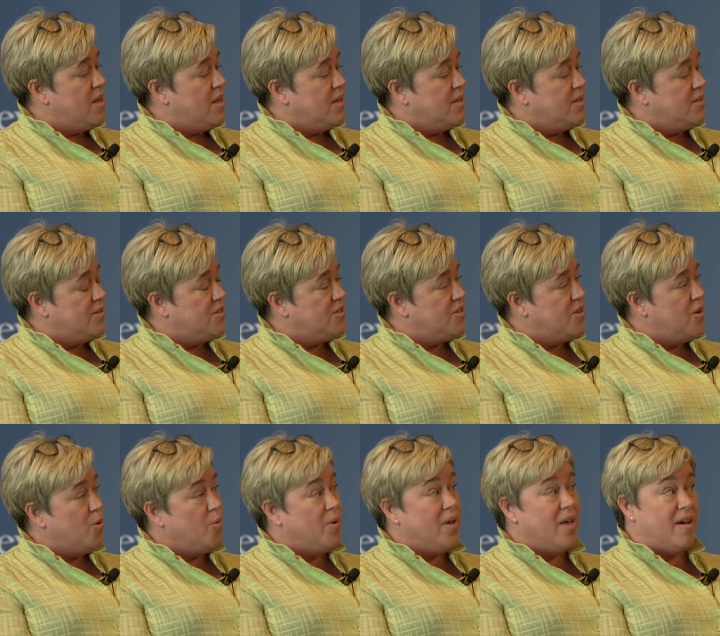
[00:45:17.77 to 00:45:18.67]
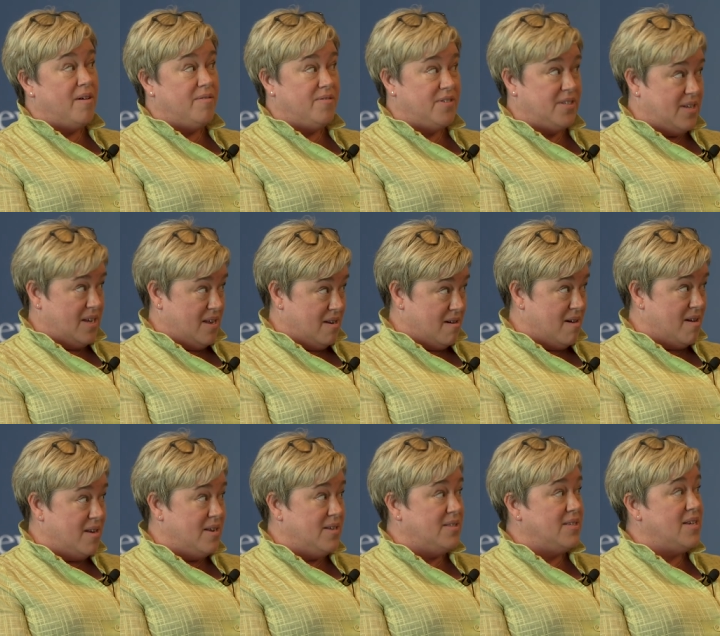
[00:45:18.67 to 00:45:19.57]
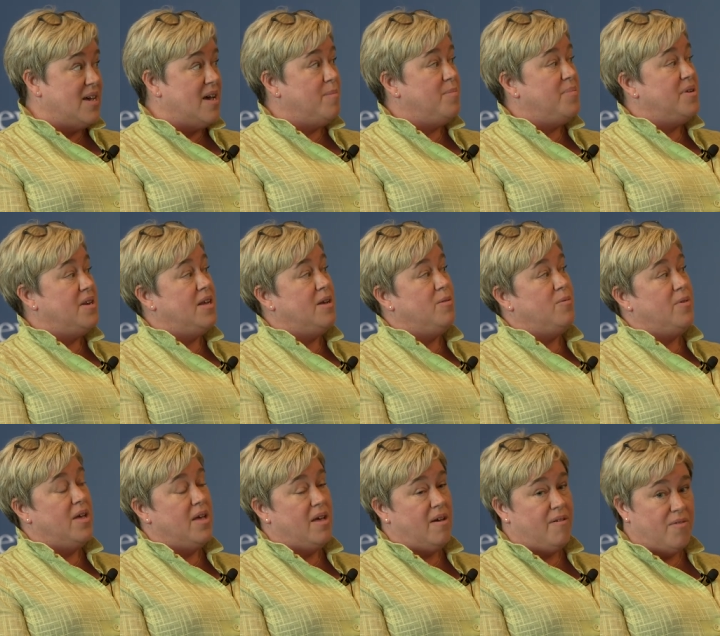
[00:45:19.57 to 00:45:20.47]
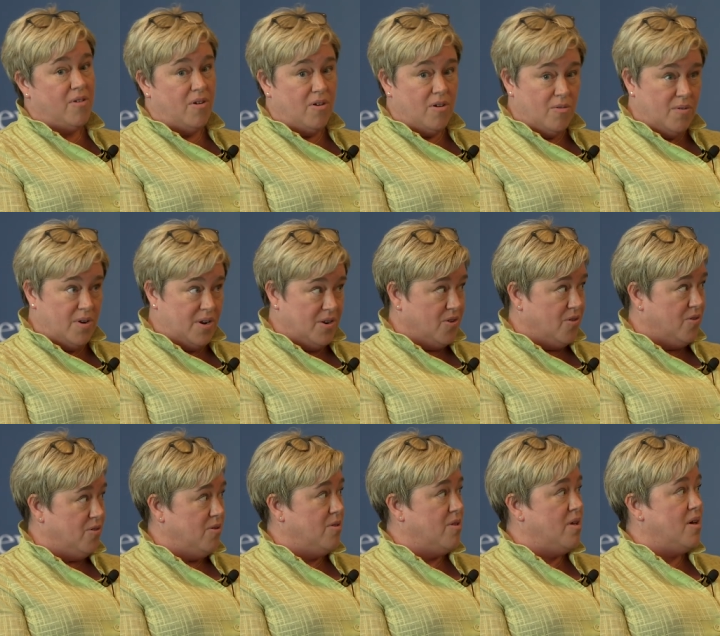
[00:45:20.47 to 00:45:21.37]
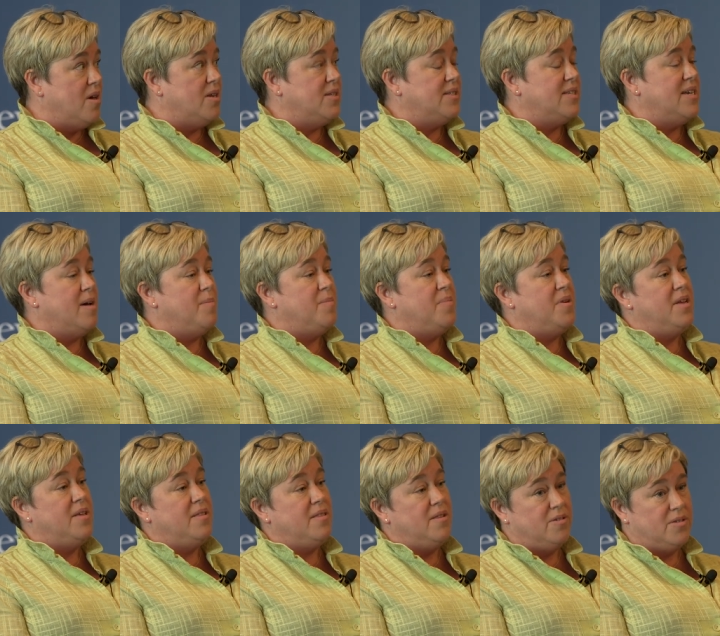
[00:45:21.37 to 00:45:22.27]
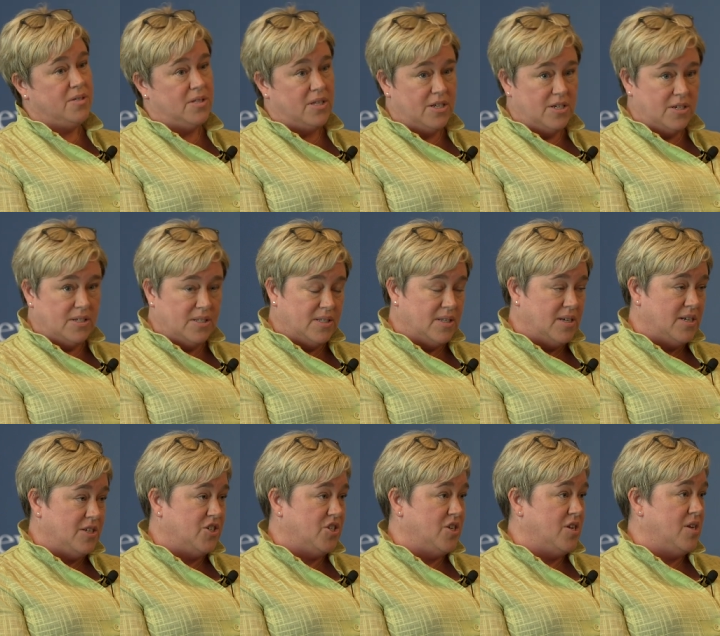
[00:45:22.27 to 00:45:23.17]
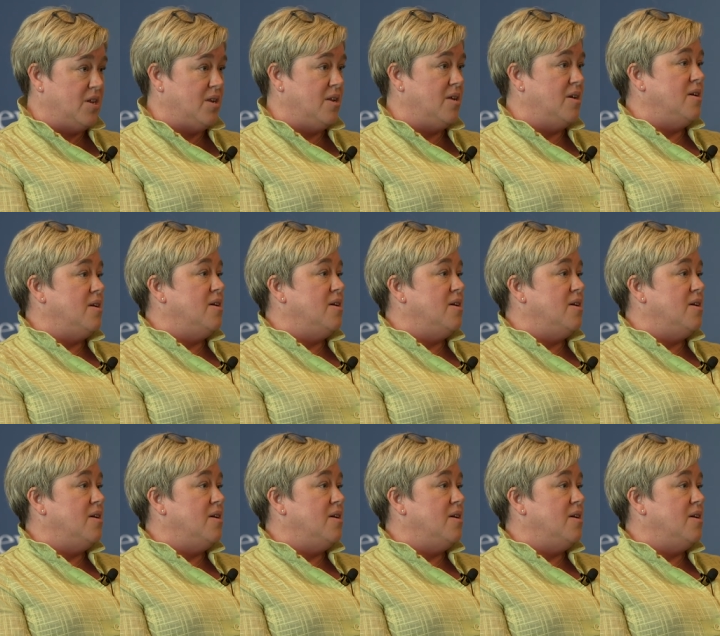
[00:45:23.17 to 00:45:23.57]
And so we have state audits happening, we have our own internal audits happening, there's legislation.